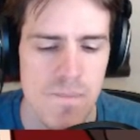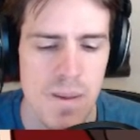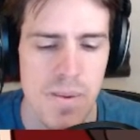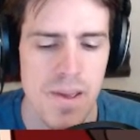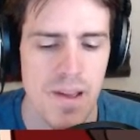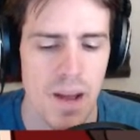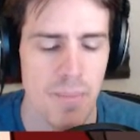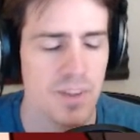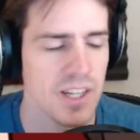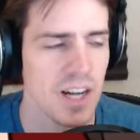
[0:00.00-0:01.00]
maybe I'm
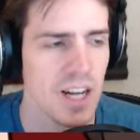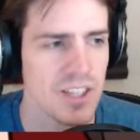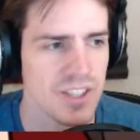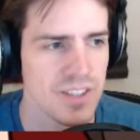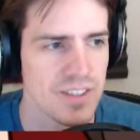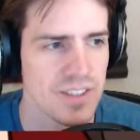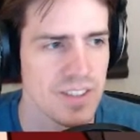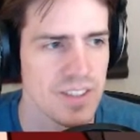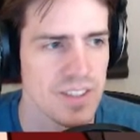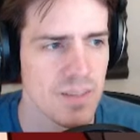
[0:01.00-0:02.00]
not a psychologist,
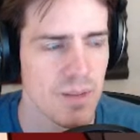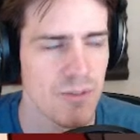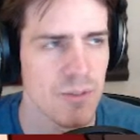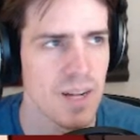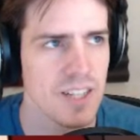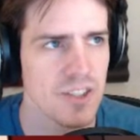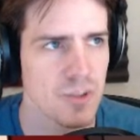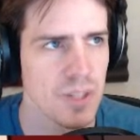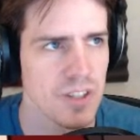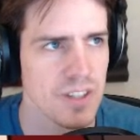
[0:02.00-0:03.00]
but from my
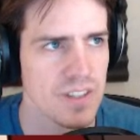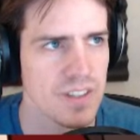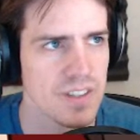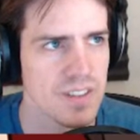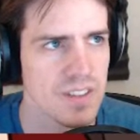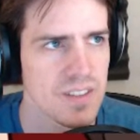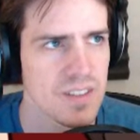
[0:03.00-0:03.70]
experience,